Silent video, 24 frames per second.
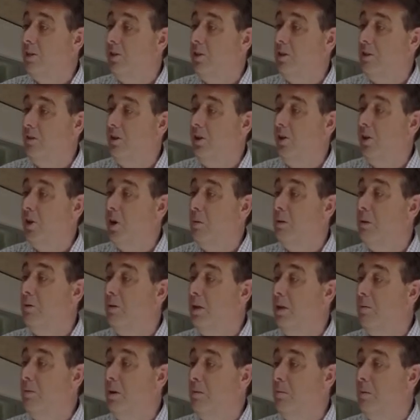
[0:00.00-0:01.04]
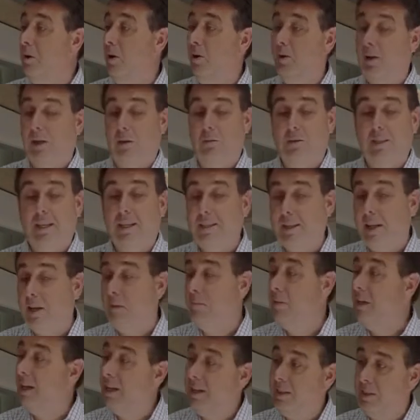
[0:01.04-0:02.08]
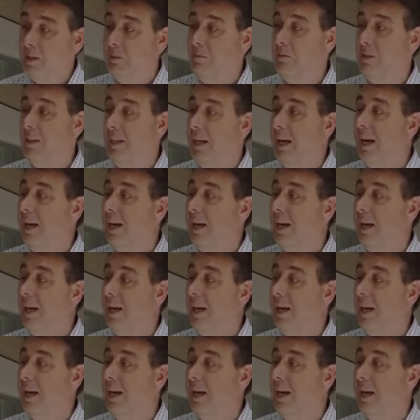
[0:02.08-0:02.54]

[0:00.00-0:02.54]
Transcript: because you've got a couple of really big programs, SAP, something like